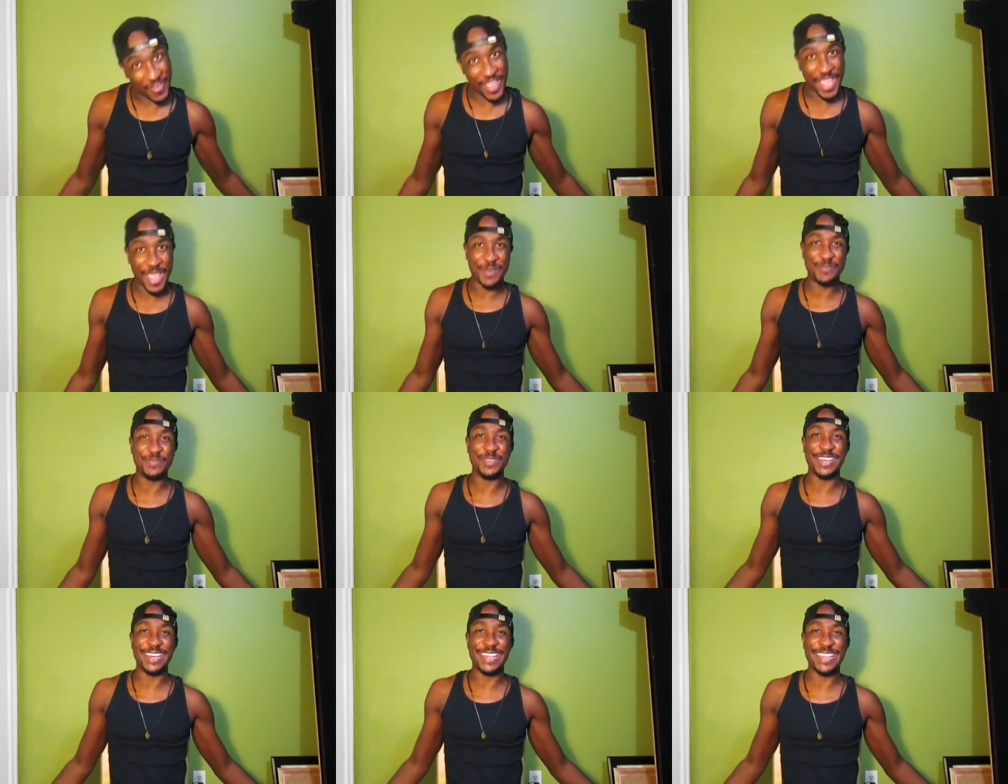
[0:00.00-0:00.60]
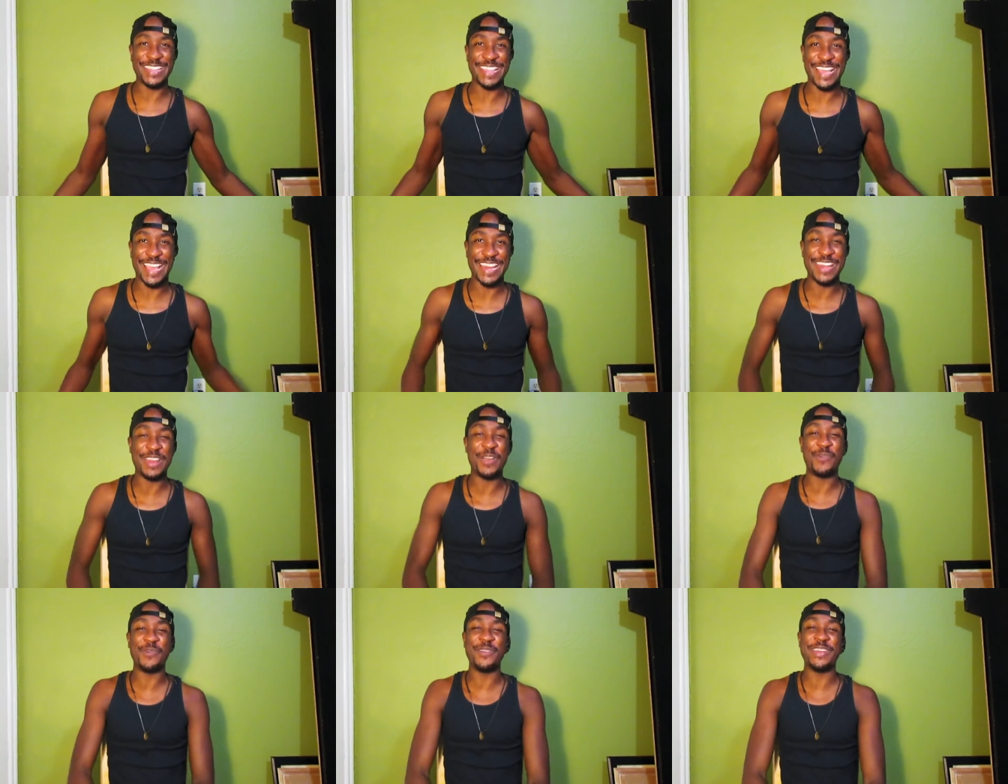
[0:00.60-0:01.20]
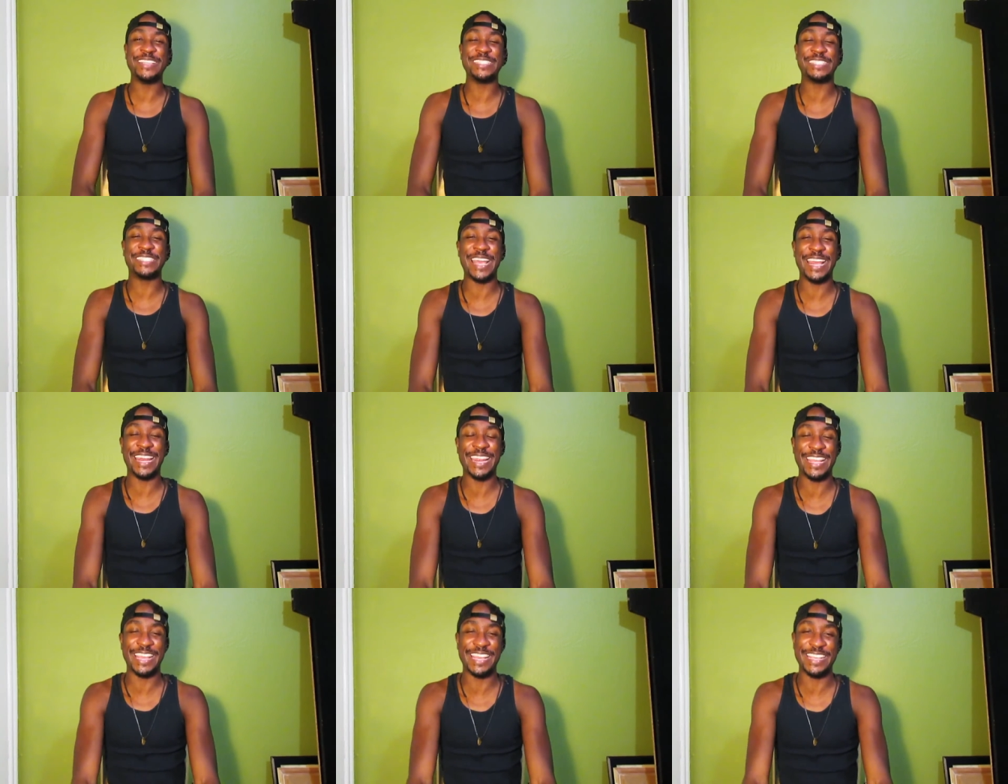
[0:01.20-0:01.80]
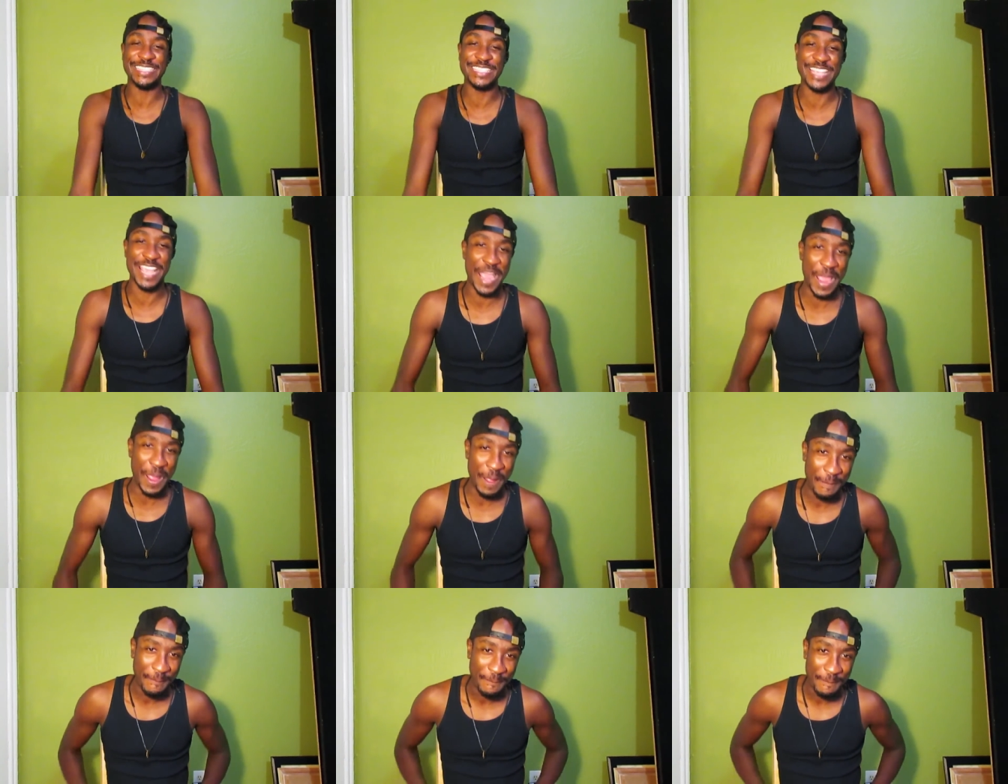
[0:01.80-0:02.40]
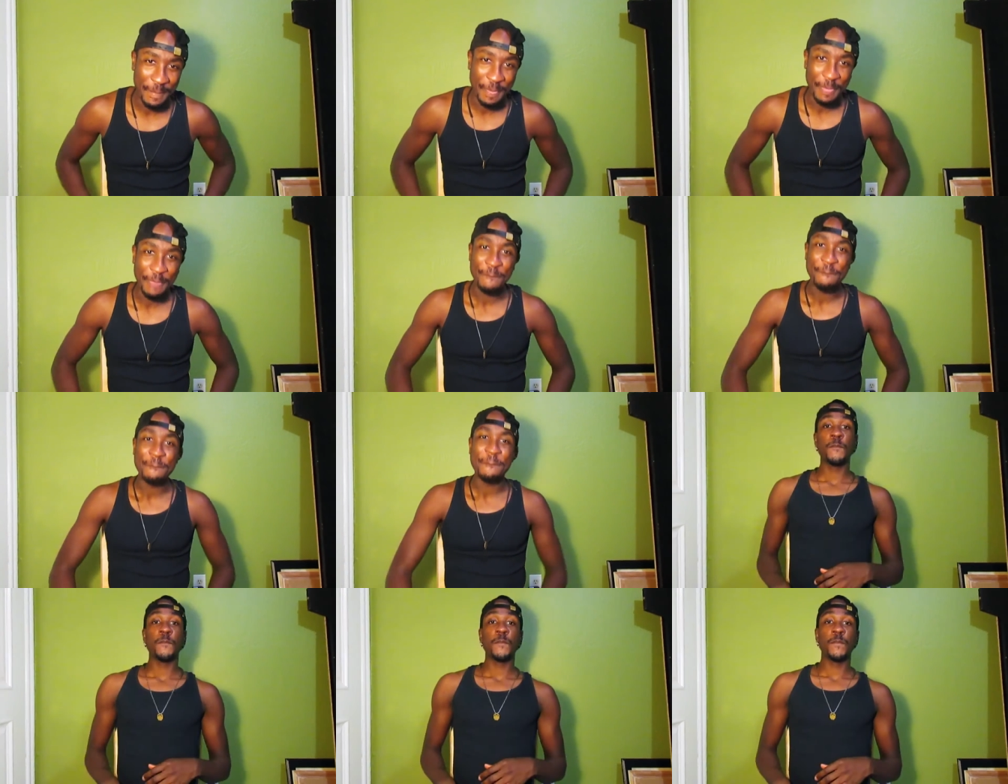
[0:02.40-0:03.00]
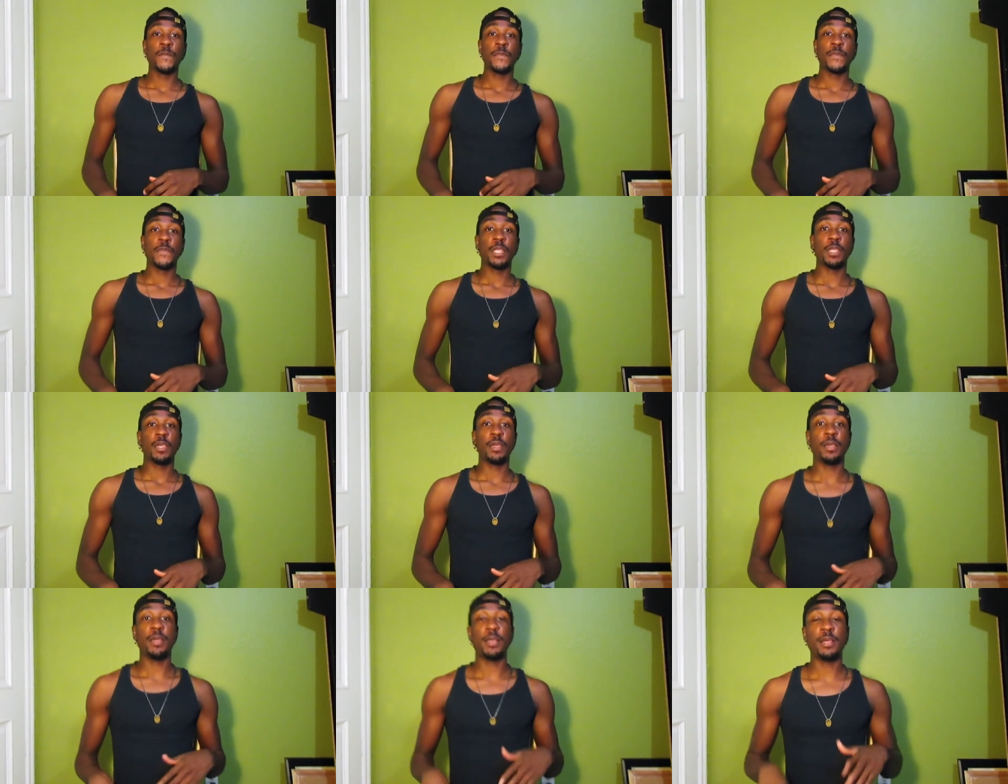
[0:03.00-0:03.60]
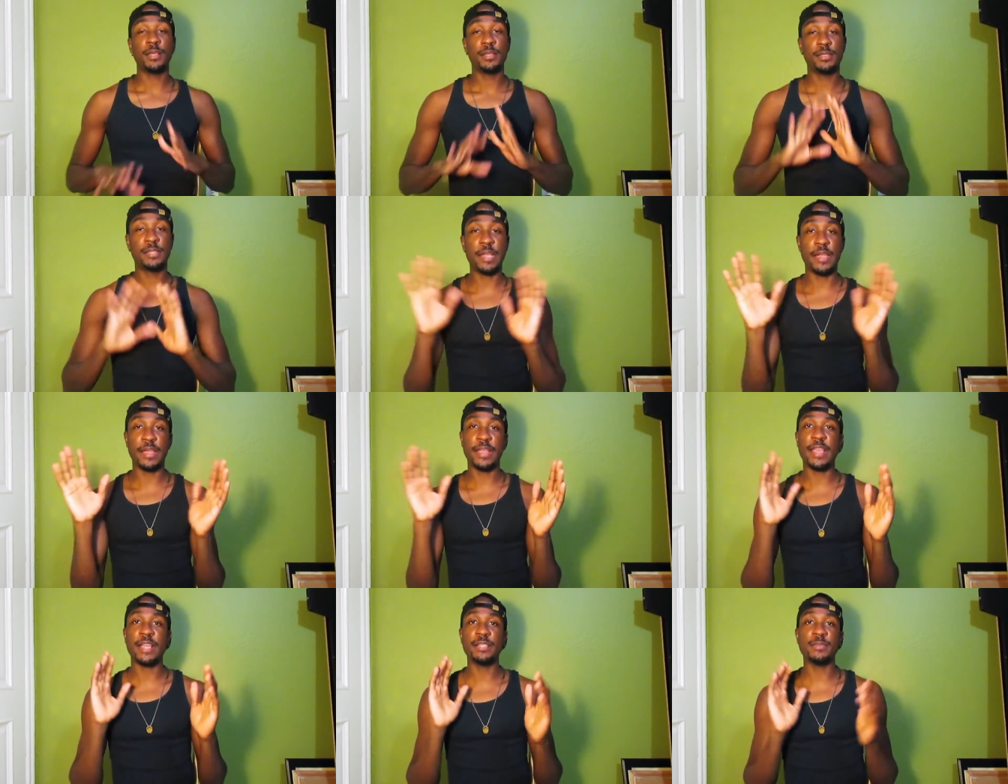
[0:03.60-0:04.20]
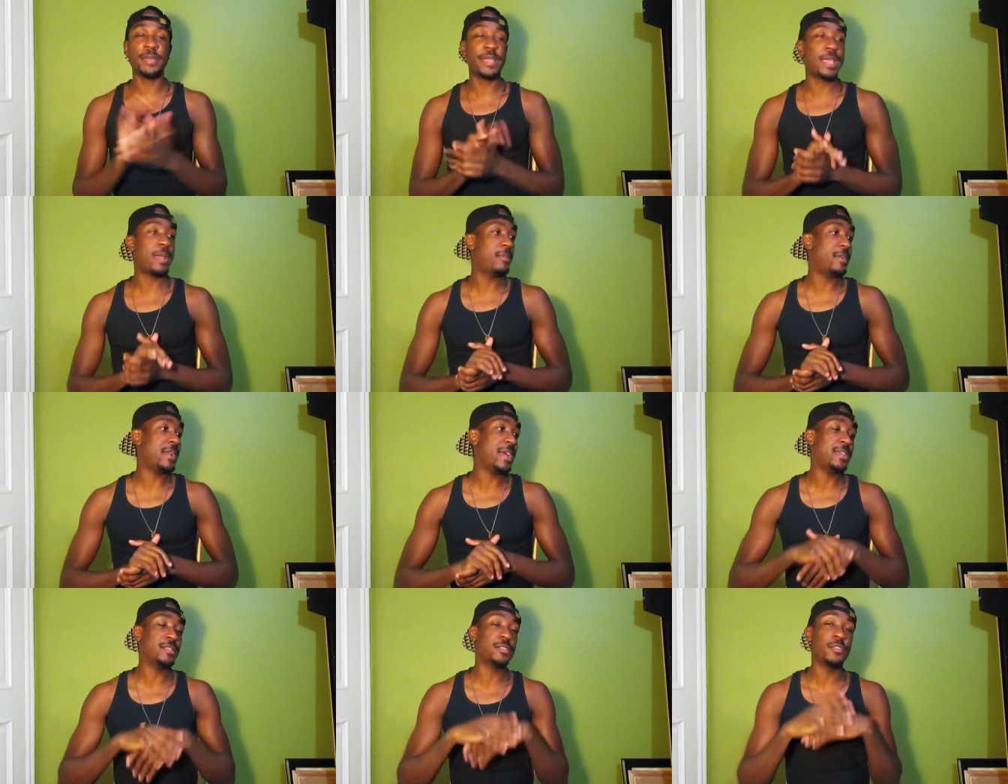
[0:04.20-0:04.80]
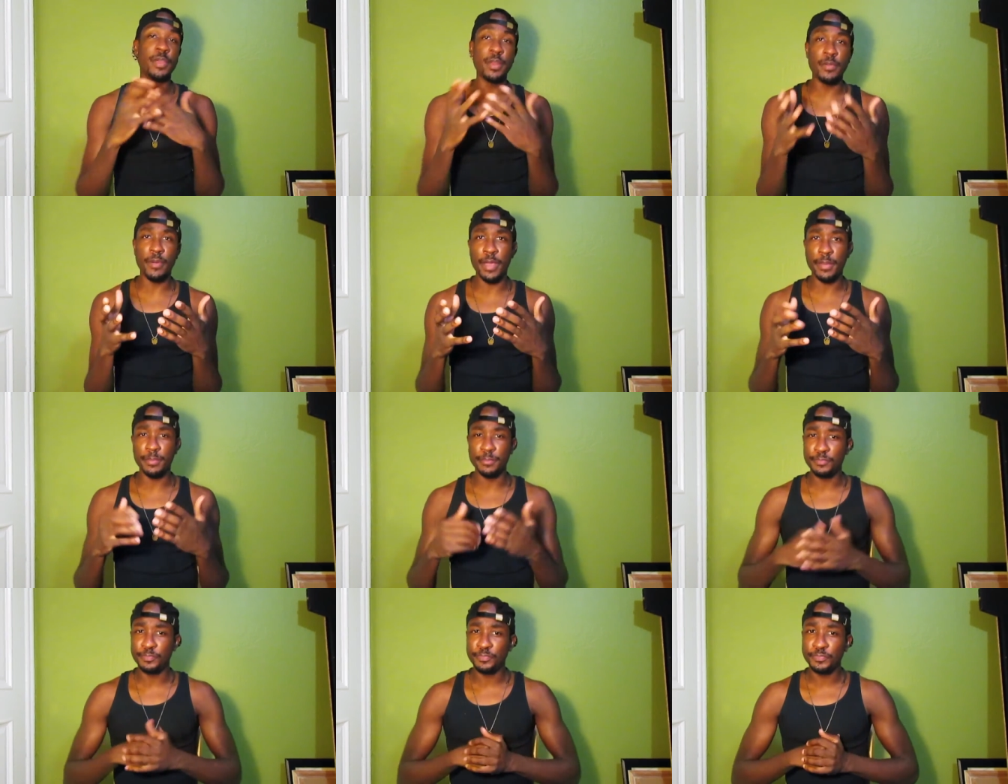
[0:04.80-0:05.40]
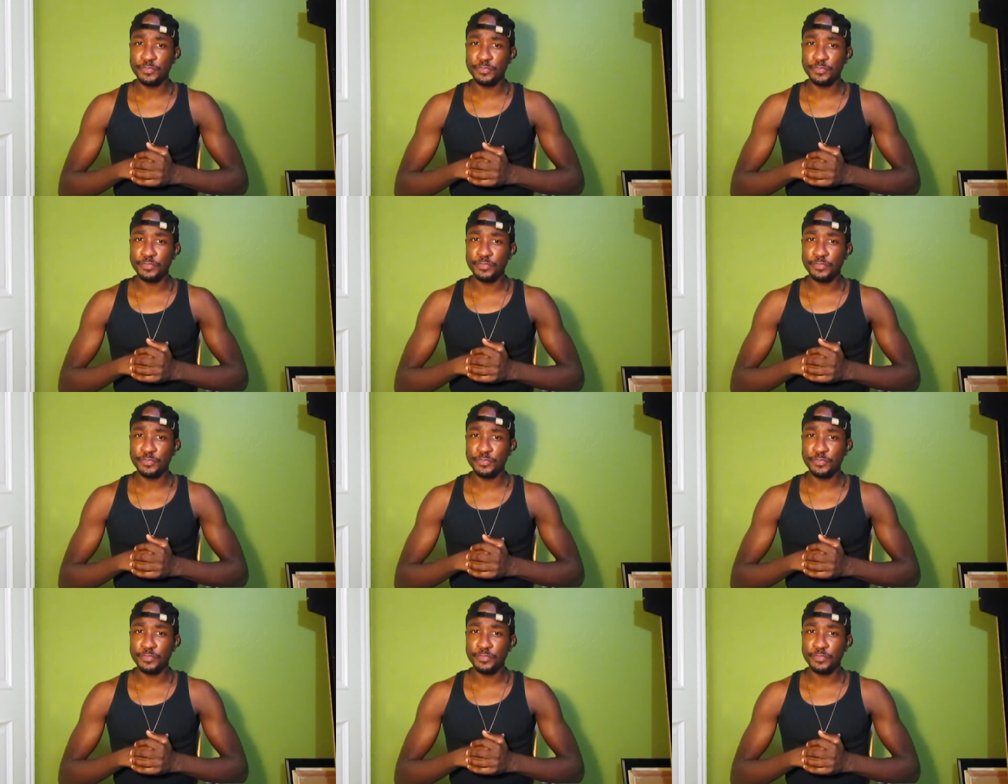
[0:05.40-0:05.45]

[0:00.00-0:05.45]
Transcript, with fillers: family that no one is telling us yet? Sorry guys, my camera died. So anyway,